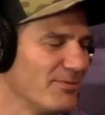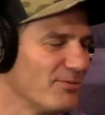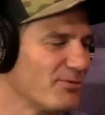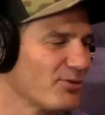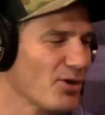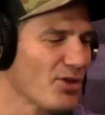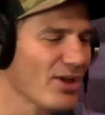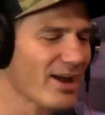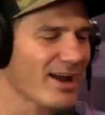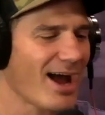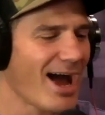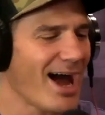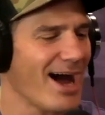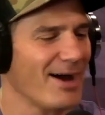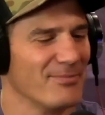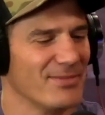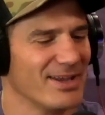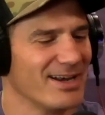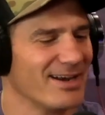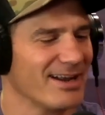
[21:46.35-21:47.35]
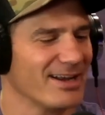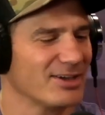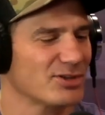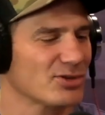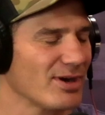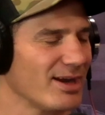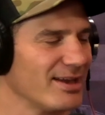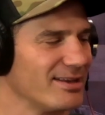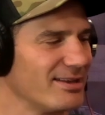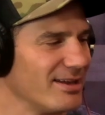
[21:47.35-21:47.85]
for like a hot minute, I
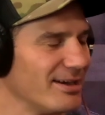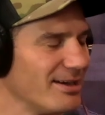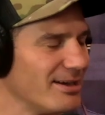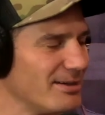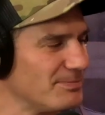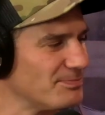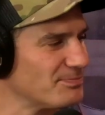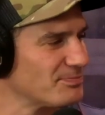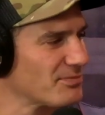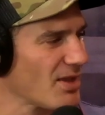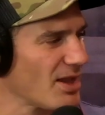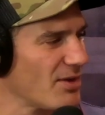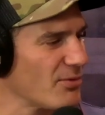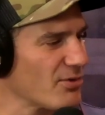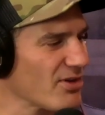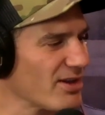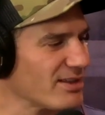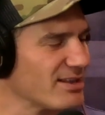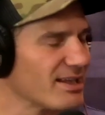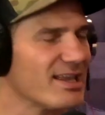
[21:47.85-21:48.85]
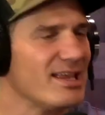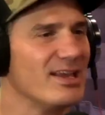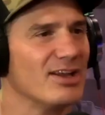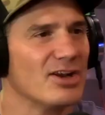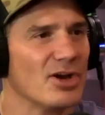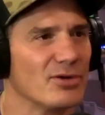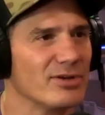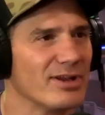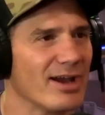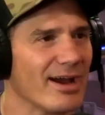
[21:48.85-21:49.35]
tried it was like the
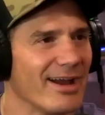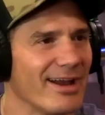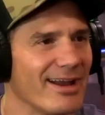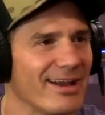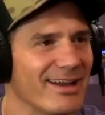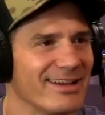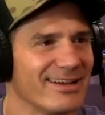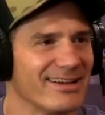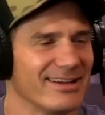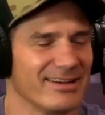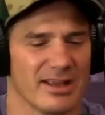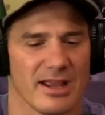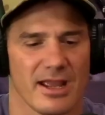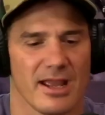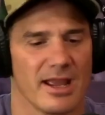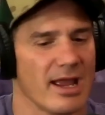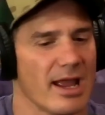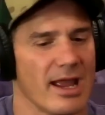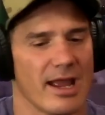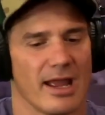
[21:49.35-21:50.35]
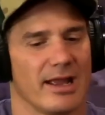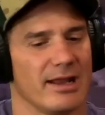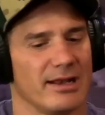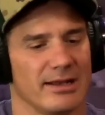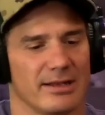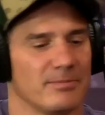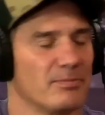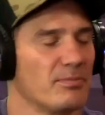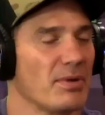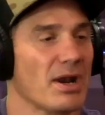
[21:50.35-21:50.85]
keto diet.
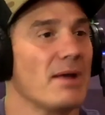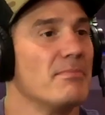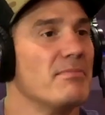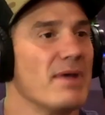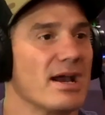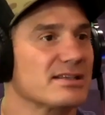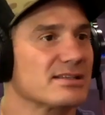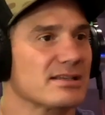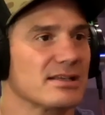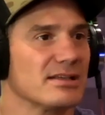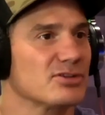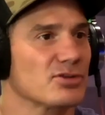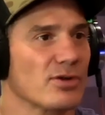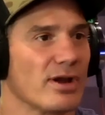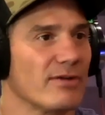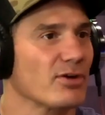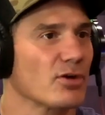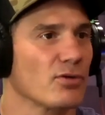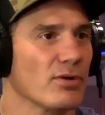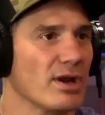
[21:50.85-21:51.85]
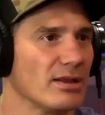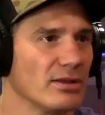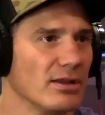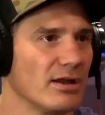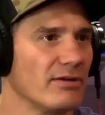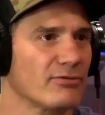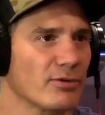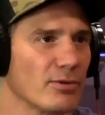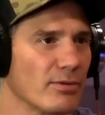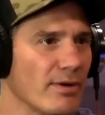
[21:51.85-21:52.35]
But I'm Mexican, so I have a great
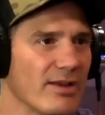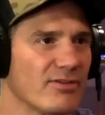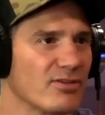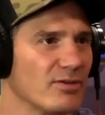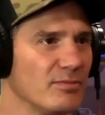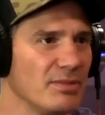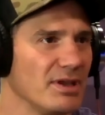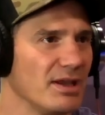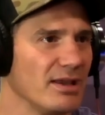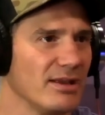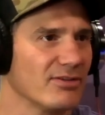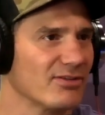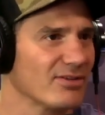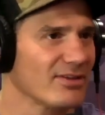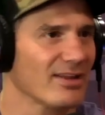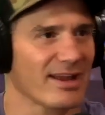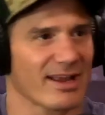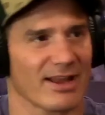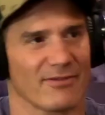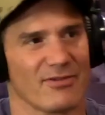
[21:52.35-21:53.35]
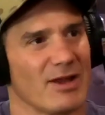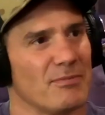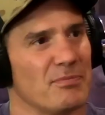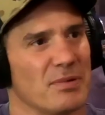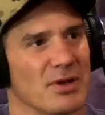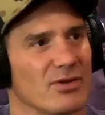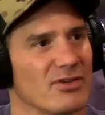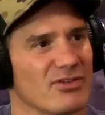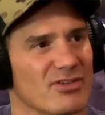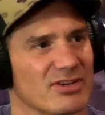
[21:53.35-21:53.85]
love for rice and beans. And I've had
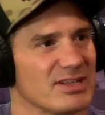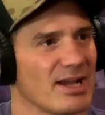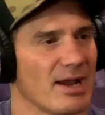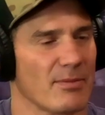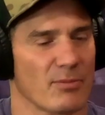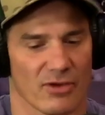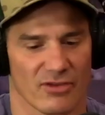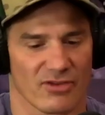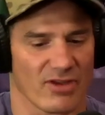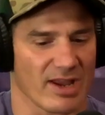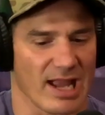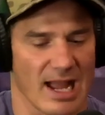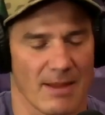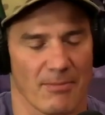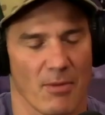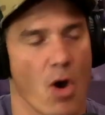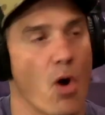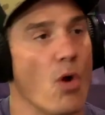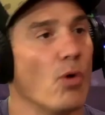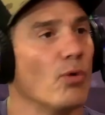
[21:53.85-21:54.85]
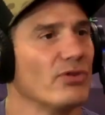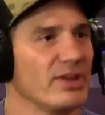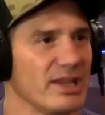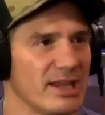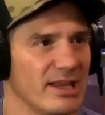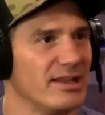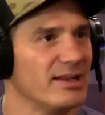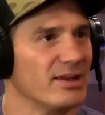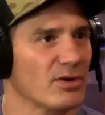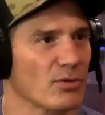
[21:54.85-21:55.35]
periods of time where it's like, I'm only
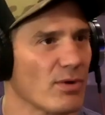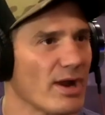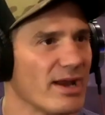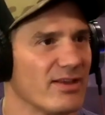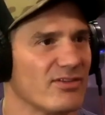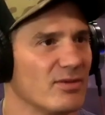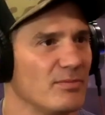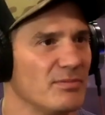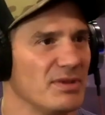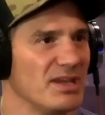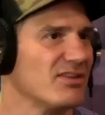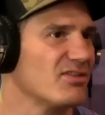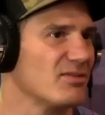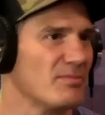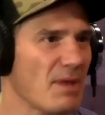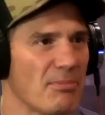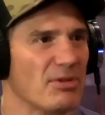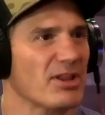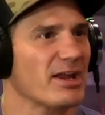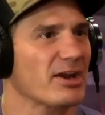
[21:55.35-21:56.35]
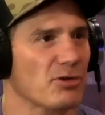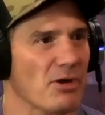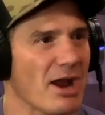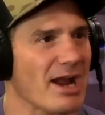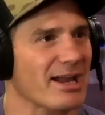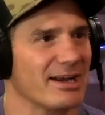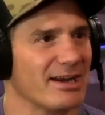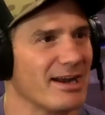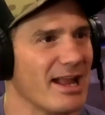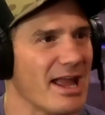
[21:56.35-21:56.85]
eating rice and beans and maybe like
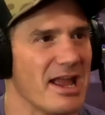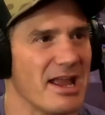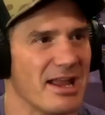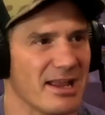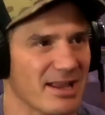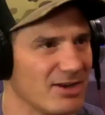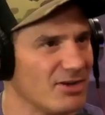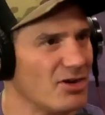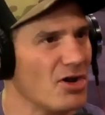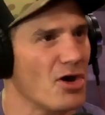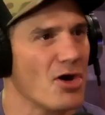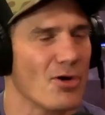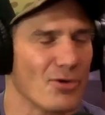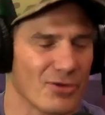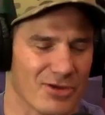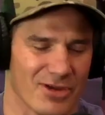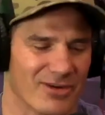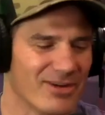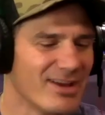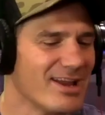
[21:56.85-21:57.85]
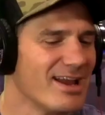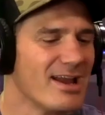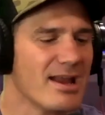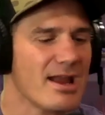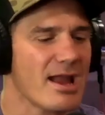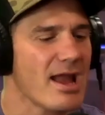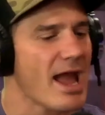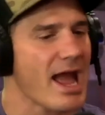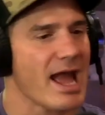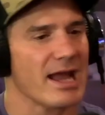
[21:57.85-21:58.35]
cracking an egg and
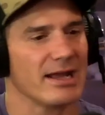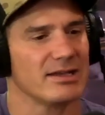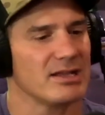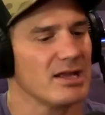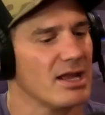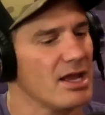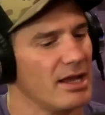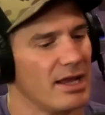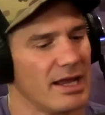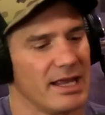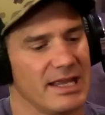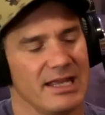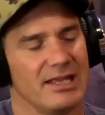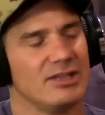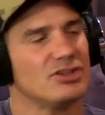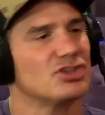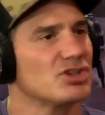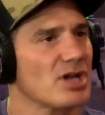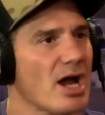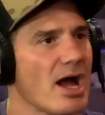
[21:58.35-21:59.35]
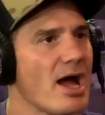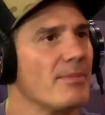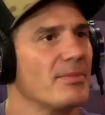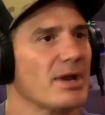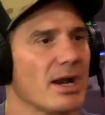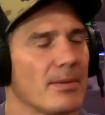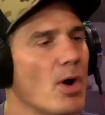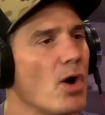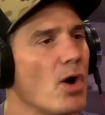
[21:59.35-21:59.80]
and each time, and I'm